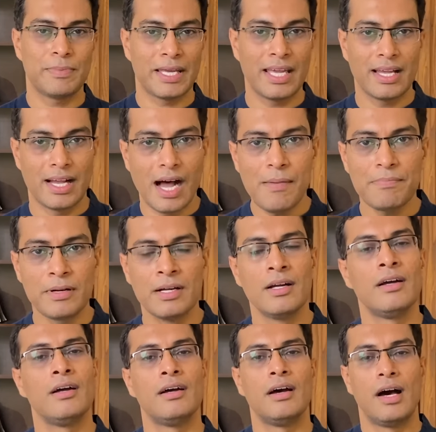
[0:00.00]
picking up.
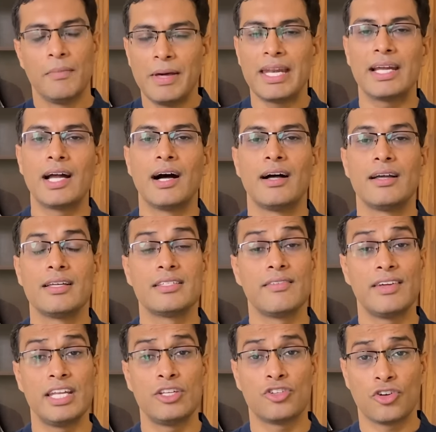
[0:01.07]
America is
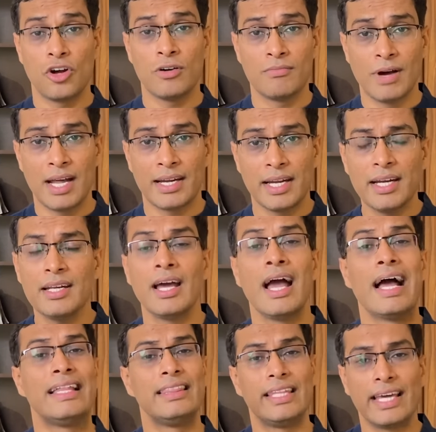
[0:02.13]
a very strong market,
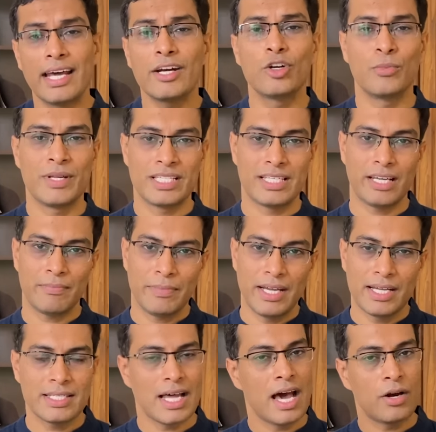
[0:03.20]
and their domestic
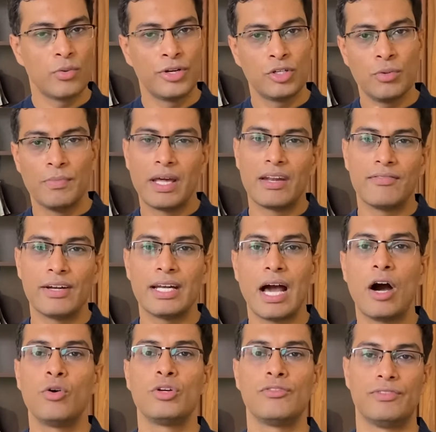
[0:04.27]
players are going to
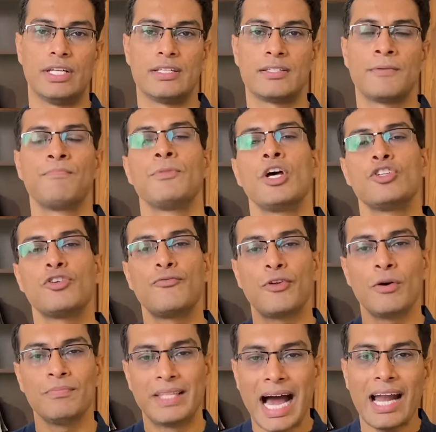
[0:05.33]
benefit out of this. So
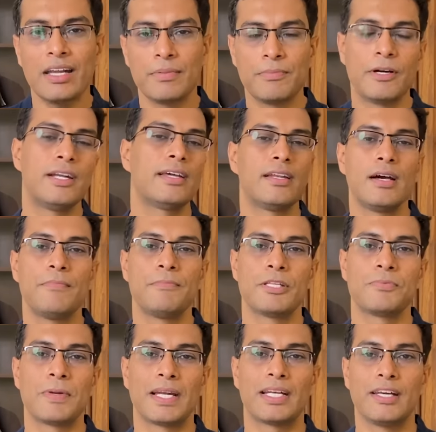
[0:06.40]
from that particular
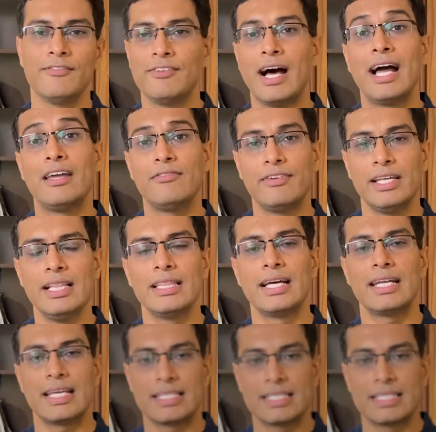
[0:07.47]
perspective, I feel that